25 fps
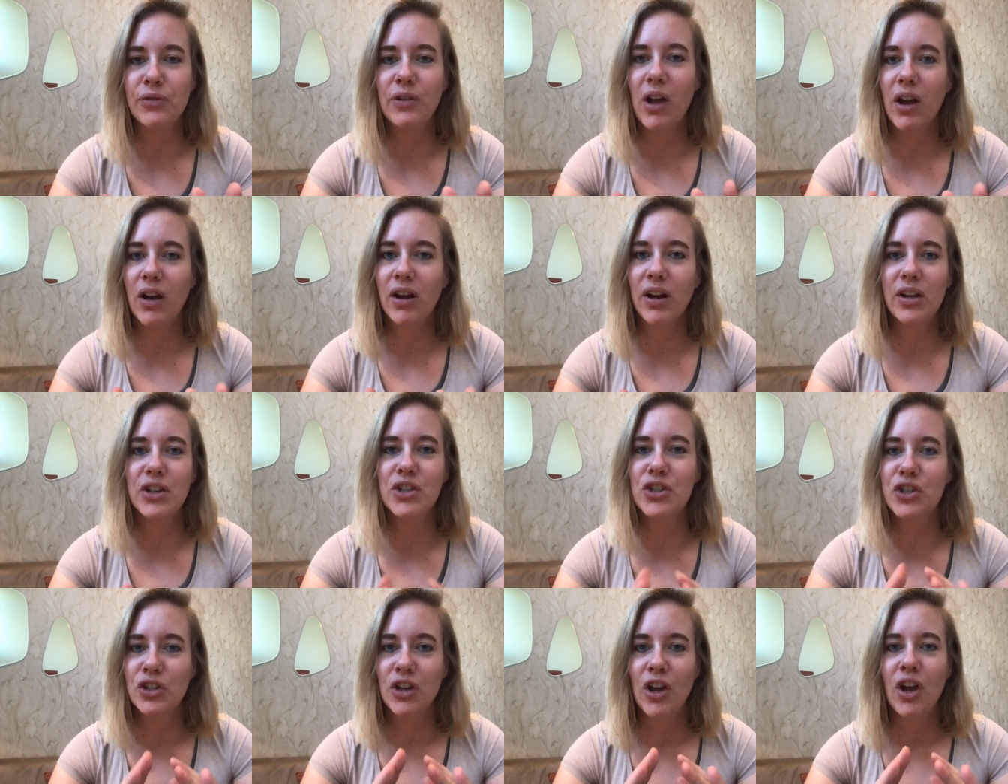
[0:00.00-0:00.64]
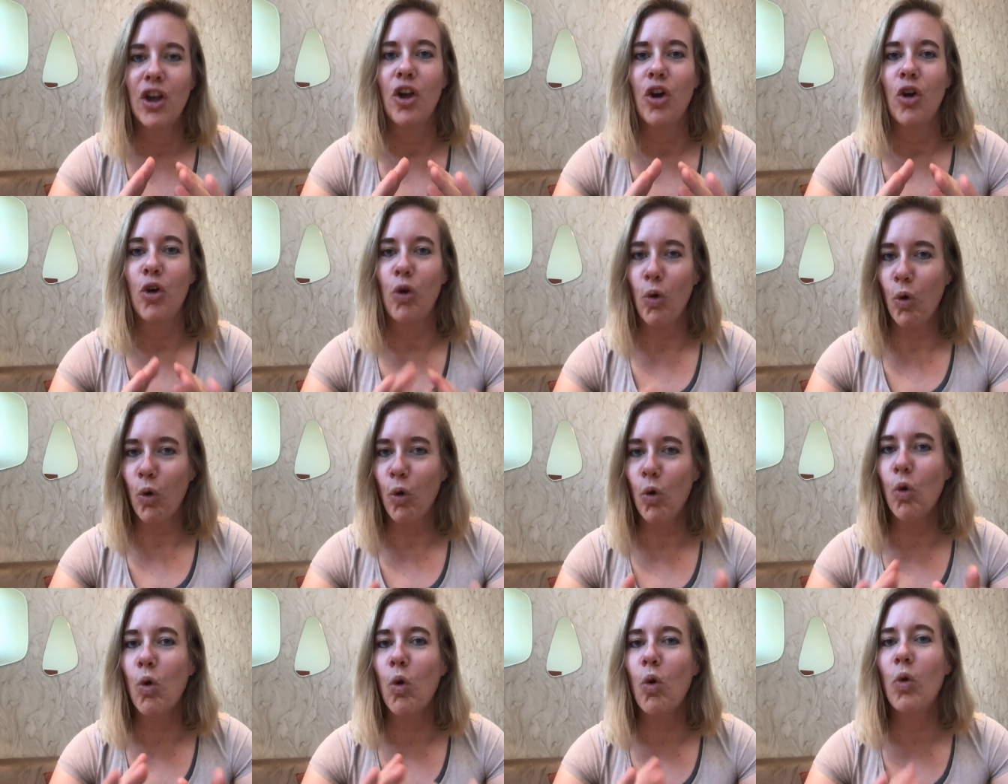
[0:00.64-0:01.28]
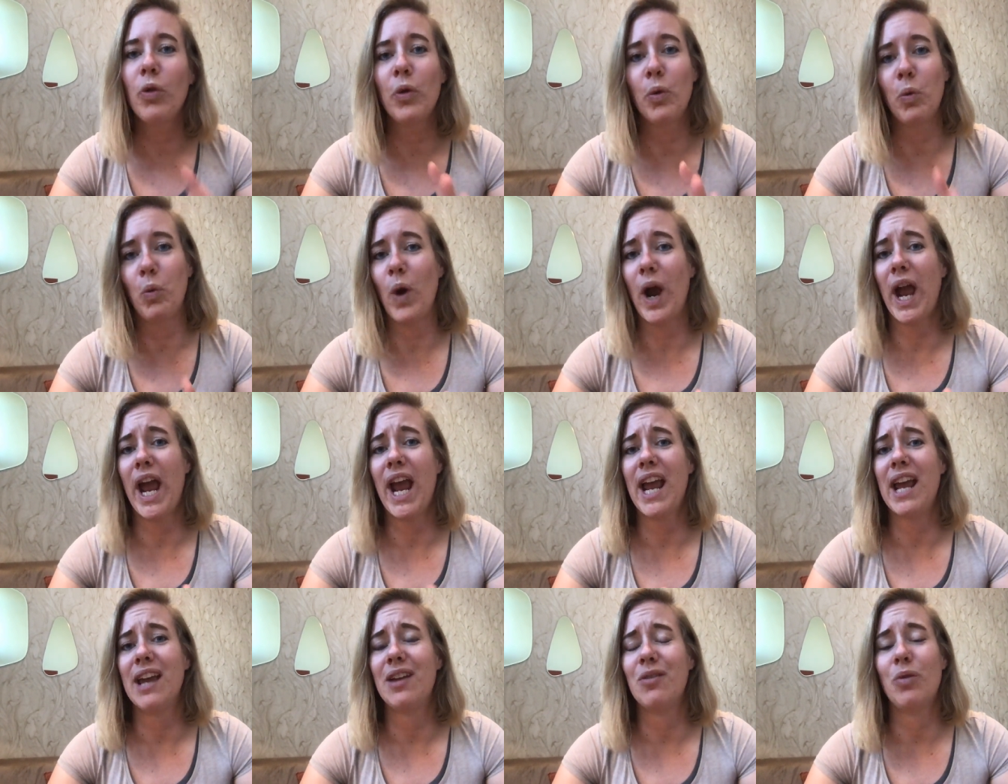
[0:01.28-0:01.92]
luggage all the
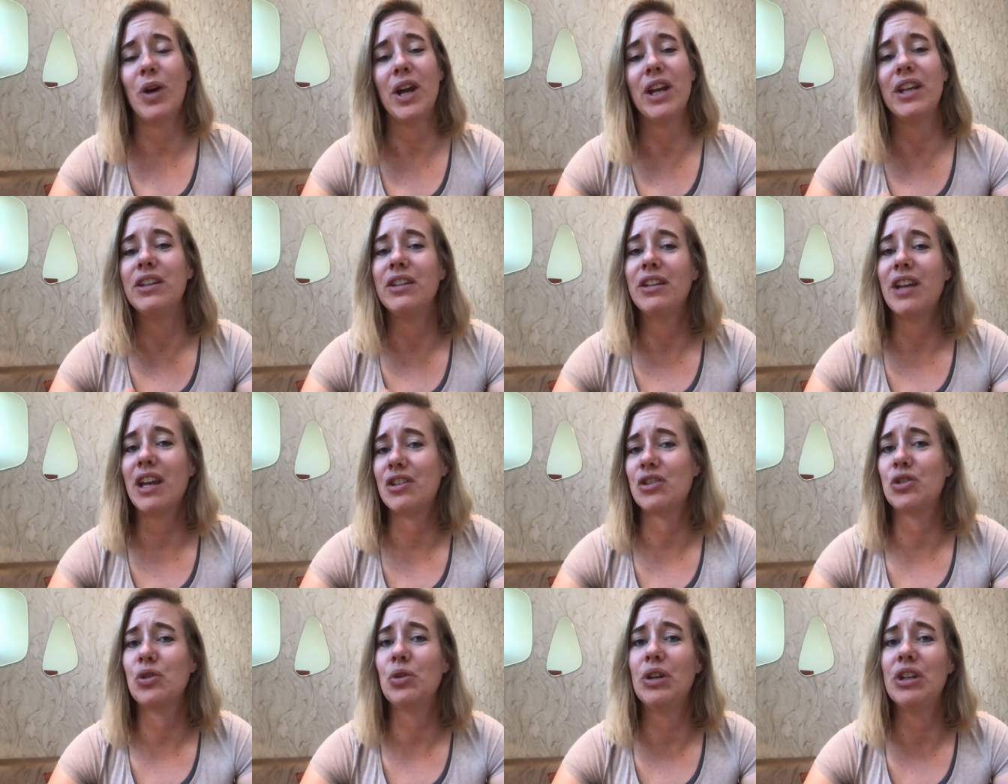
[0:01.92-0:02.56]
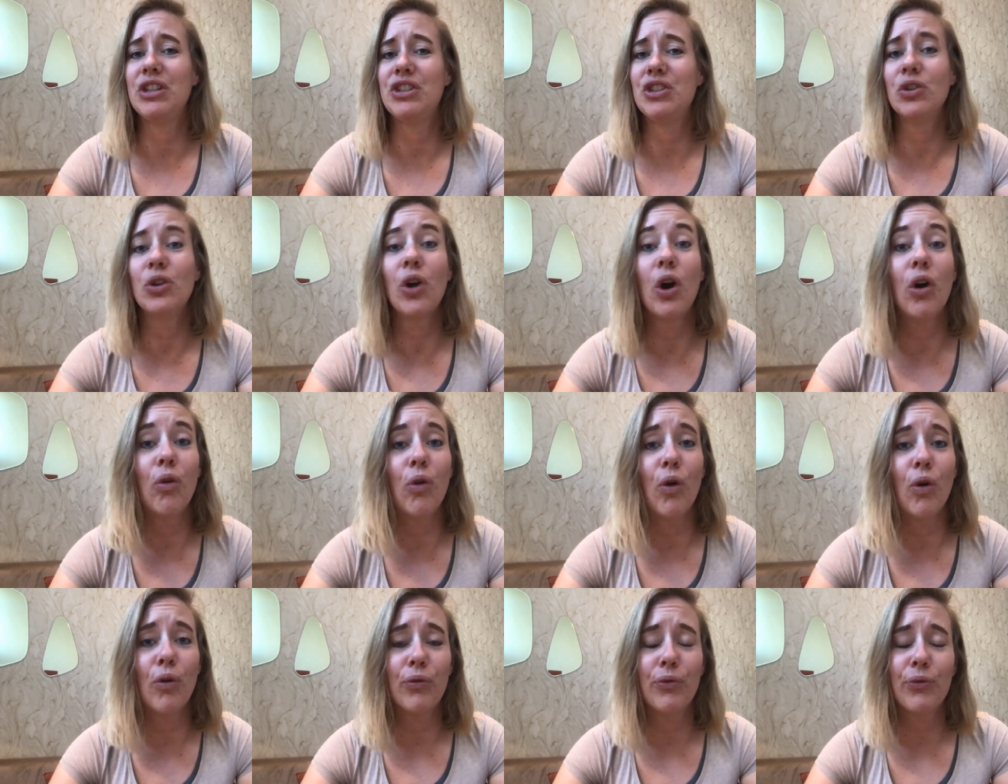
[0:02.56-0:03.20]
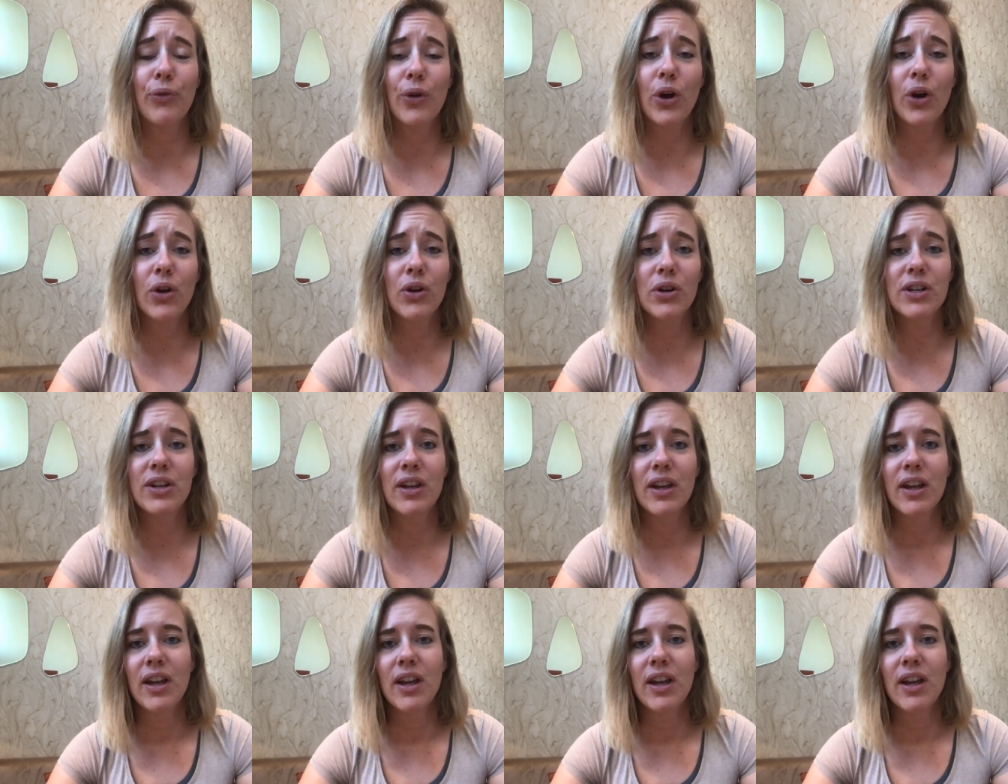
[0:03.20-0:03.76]
way as soon as you go off-road.